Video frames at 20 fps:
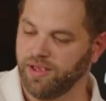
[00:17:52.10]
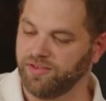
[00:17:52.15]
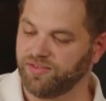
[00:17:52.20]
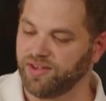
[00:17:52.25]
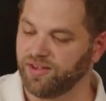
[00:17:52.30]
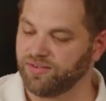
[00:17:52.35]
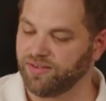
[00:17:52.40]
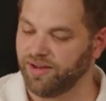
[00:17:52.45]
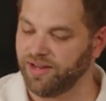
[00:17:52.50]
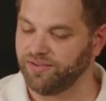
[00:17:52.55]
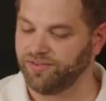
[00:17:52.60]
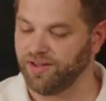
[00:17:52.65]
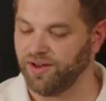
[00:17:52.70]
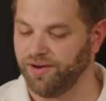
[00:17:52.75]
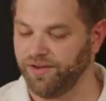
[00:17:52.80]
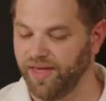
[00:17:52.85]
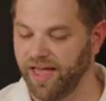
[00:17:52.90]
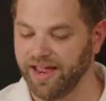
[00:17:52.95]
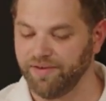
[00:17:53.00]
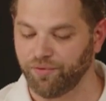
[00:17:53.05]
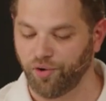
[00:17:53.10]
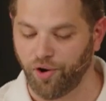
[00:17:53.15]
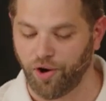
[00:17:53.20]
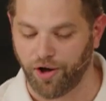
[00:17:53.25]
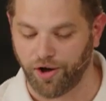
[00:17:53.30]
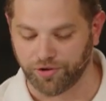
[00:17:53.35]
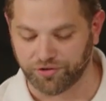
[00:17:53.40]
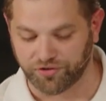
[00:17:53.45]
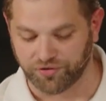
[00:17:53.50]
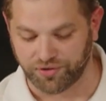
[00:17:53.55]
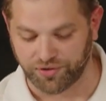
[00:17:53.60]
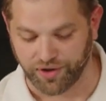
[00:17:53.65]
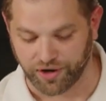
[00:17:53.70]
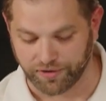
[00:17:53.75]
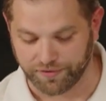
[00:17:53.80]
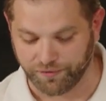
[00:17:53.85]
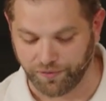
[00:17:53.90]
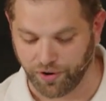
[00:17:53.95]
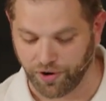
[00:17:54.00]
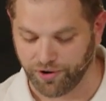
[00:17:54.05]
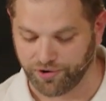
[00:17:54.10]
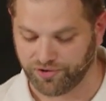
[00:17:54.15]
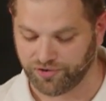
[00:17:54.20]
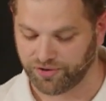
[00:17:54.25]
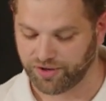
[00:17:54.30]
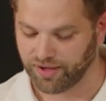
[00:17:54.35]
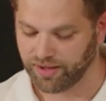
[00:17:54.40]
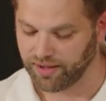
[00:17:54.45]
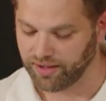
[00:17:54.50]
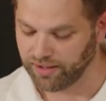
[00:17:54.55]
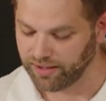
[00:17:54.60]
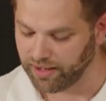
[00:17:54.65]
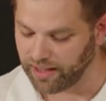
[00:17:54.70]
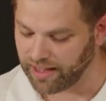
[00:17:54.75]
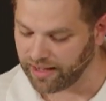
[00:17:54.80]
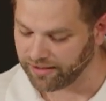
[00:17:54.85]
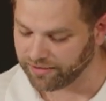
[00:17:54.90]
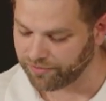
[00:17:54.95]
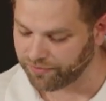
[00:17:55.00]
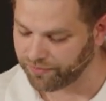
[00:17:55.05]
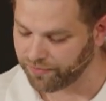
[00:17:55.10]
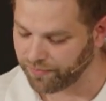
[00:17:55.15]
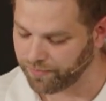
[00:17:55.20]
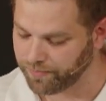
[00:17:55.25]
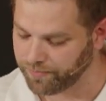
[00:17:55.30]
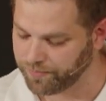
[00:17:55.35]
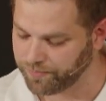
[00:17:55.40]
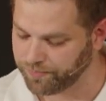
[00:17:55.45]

he says, Listen, they've lost their first love.